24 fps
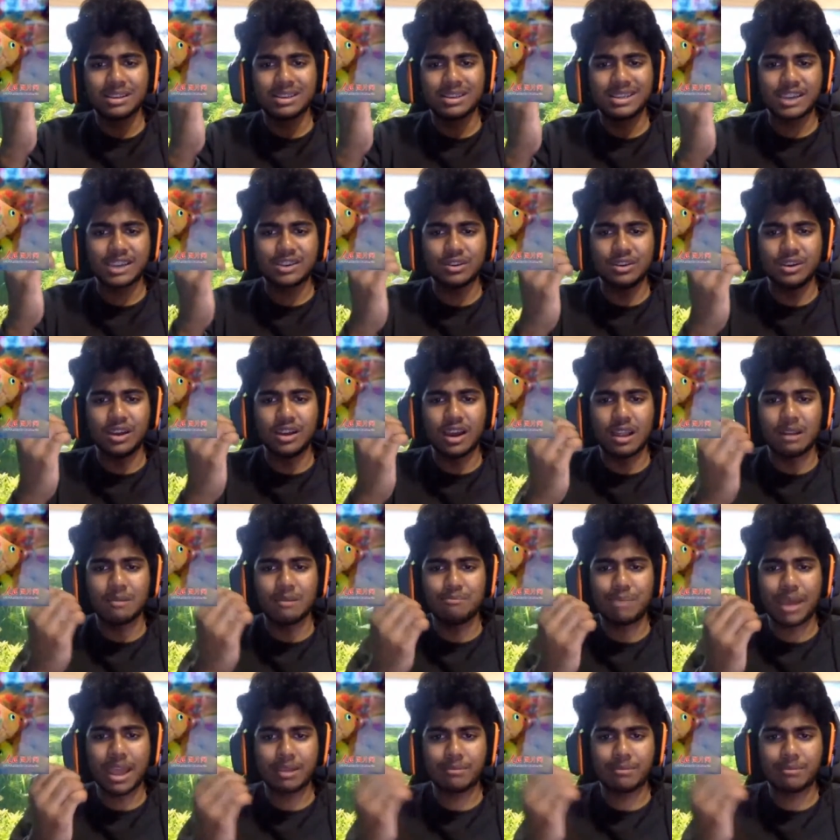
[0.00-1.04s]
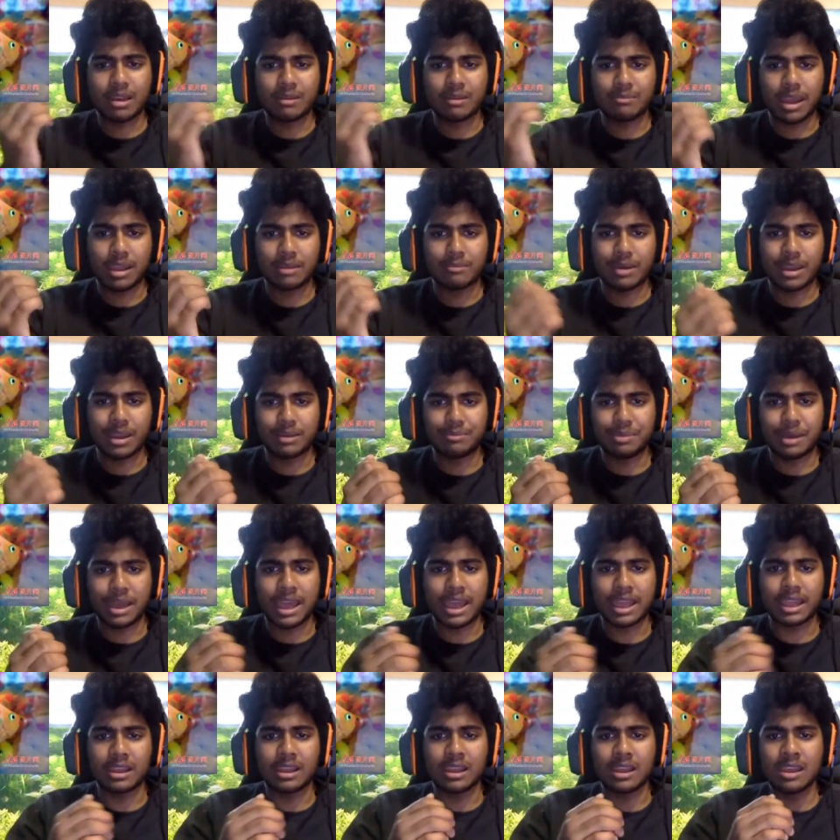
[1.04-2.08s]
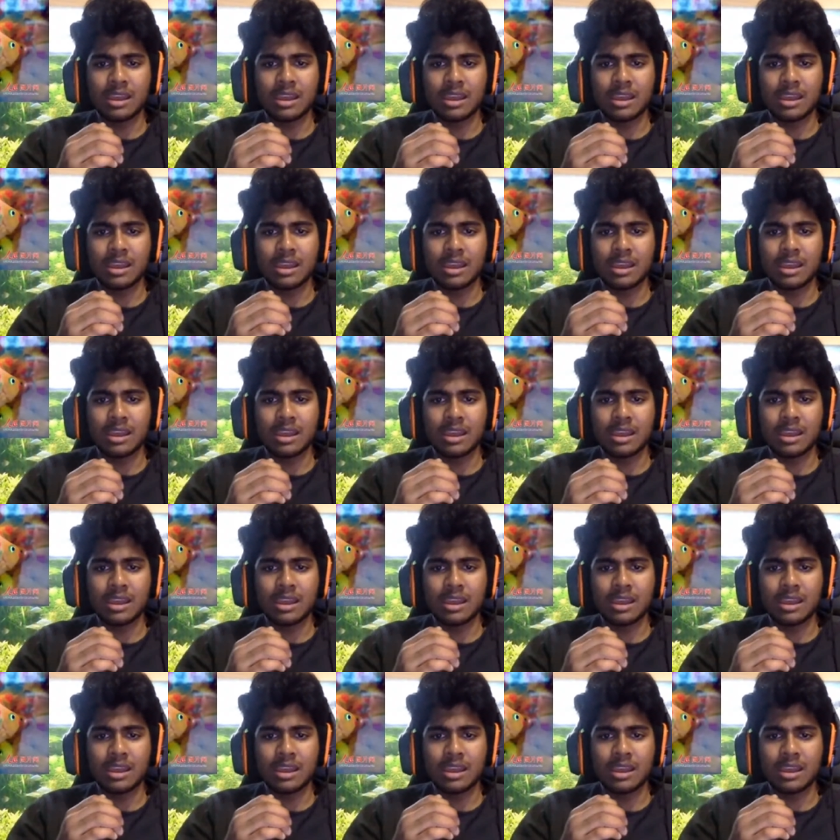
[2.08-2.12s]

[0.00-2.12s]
tattoo gun, bang, bang, bang, bang, bang,